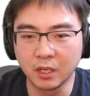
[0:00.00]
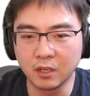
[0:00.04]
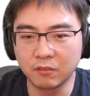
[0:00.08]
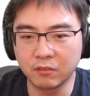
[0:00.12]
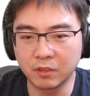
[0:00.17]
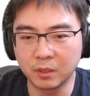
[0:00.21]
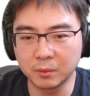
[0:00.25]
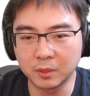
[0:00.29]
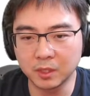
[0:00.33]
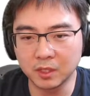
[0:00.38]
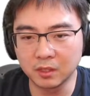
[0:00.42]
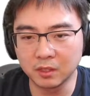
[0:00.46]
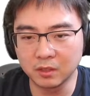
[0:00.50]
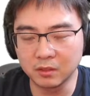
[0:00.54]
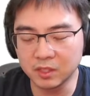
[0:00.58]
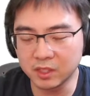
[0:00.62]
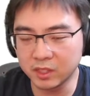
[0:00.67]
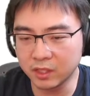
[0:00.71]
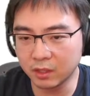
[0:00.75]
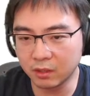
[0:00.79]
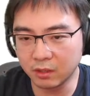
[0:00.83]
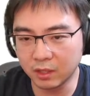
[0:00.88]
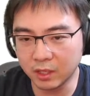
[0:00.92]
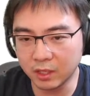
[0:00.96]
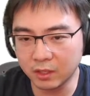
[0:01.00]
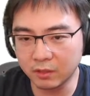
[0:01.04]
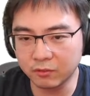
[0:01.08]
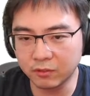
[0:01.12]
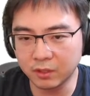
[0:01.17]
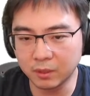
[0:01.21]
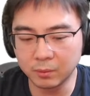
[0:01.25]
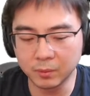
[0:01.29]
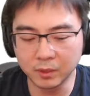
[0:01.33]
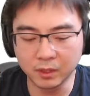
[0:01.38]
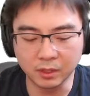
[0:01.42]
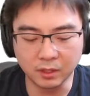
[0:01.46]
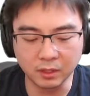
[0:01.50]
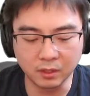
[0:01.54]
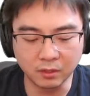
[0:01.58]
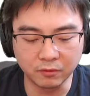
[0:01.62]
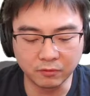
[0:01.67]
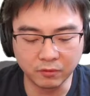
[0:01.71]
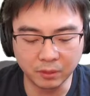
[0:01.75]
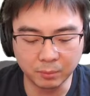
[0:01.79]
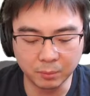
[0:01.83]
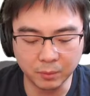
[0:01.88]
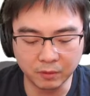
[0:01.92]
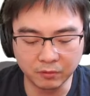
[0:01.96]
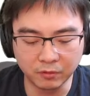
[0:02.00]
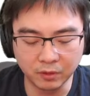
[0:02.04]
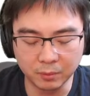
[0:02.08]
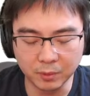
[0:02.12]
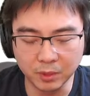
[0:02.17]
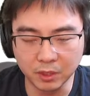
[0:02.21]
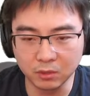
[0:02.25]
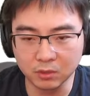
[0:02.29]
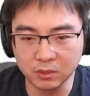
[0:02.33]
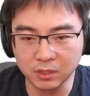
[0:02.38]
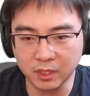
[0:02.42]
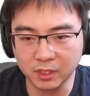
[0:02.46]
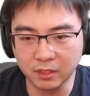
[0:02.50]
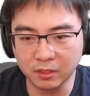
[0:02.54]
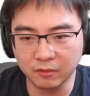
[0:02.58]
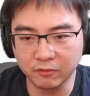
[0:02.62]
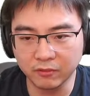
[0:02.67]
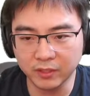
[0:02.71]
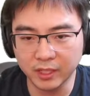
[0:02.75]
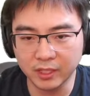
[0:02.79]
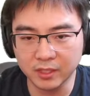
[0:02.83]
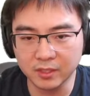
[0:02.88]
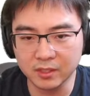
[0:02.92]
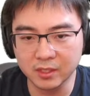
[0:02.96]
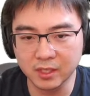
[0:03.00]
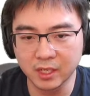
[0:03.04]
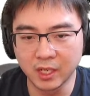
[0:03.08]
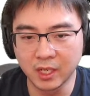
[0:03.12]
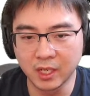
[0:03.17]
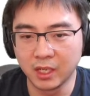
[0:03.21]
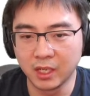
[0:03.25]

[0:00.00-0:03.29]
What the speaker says: CLI, from the user interface.